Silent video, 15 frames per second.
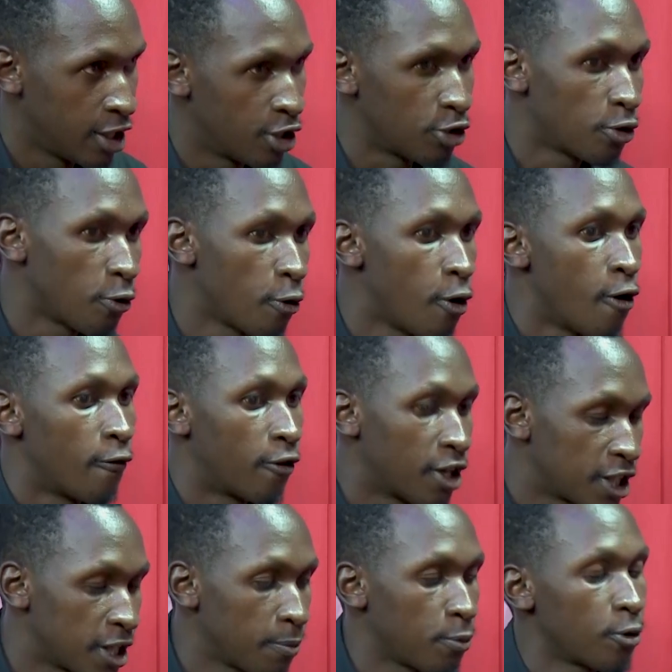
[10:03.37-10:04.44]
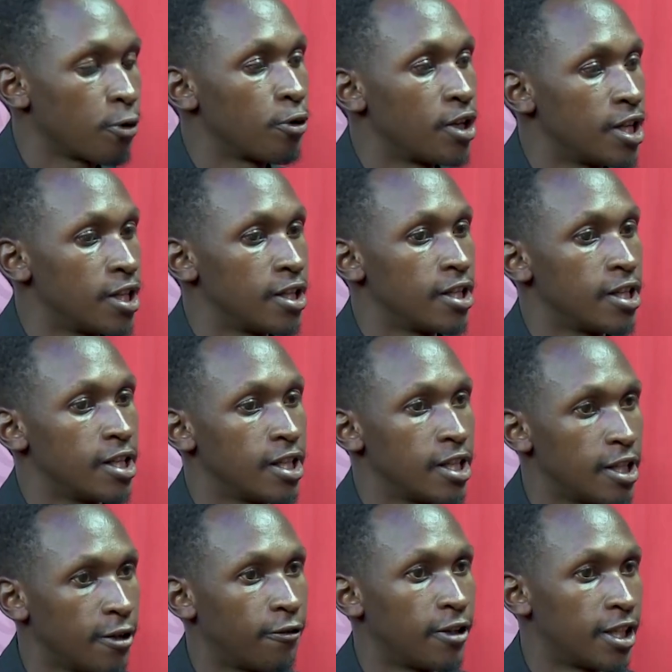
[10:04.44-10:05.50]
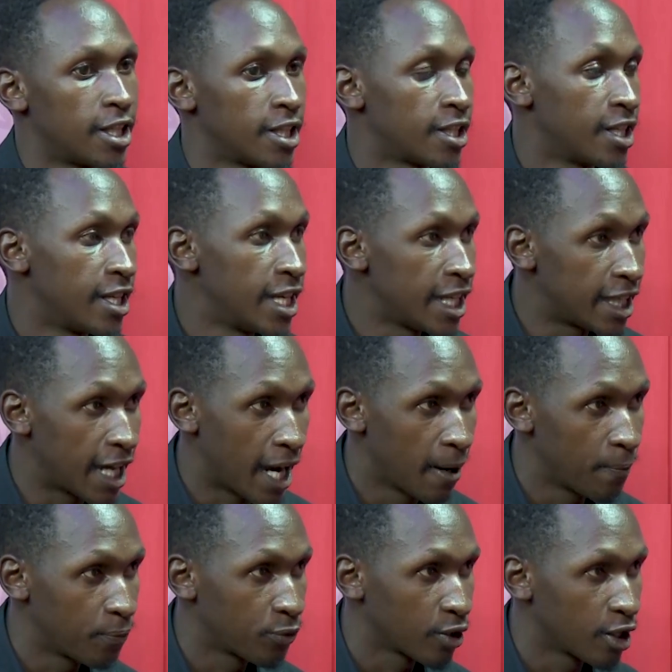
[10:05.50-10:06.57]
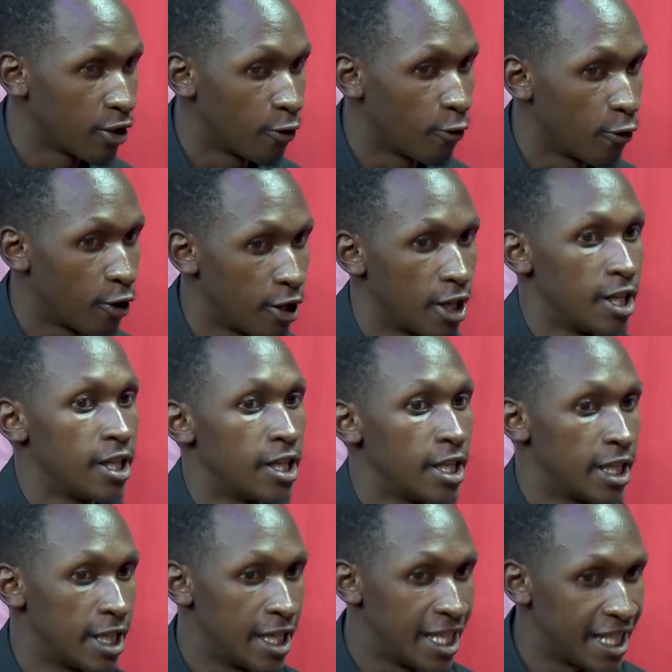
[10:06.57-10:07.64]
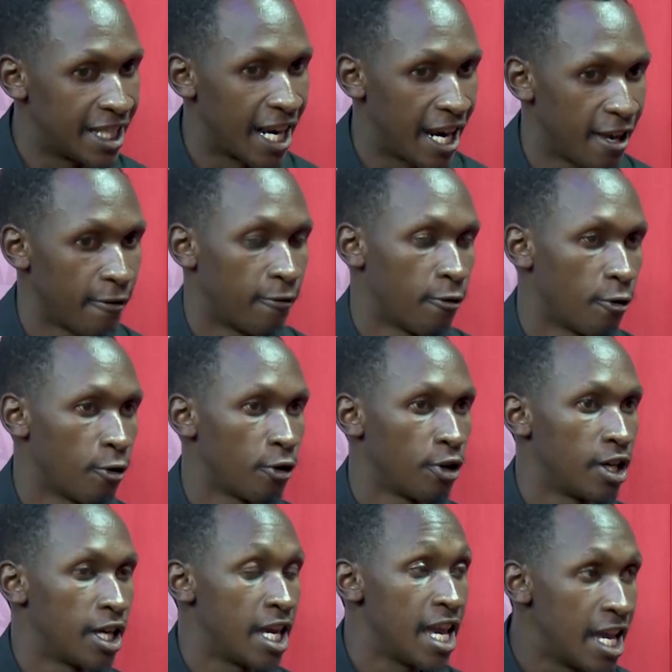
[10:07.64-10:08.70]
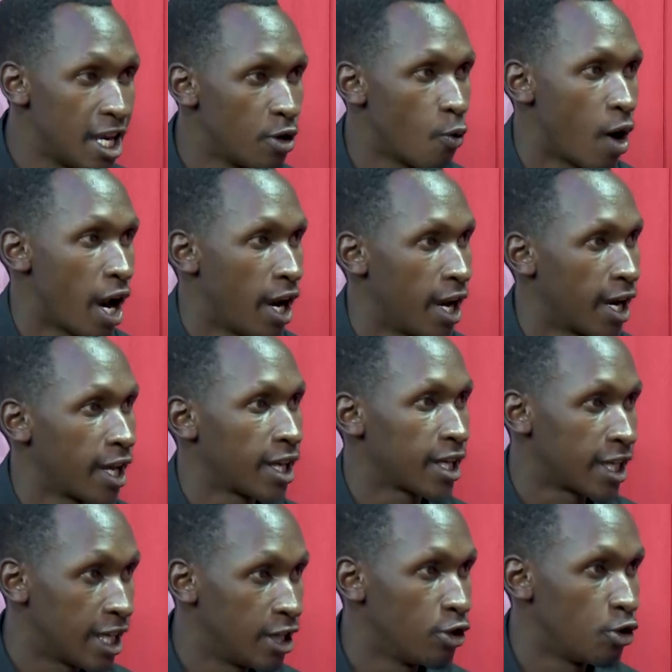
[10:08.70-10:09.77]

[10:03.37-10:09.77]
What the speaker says: So, for example, if it is NITA, in NITA level, anyone can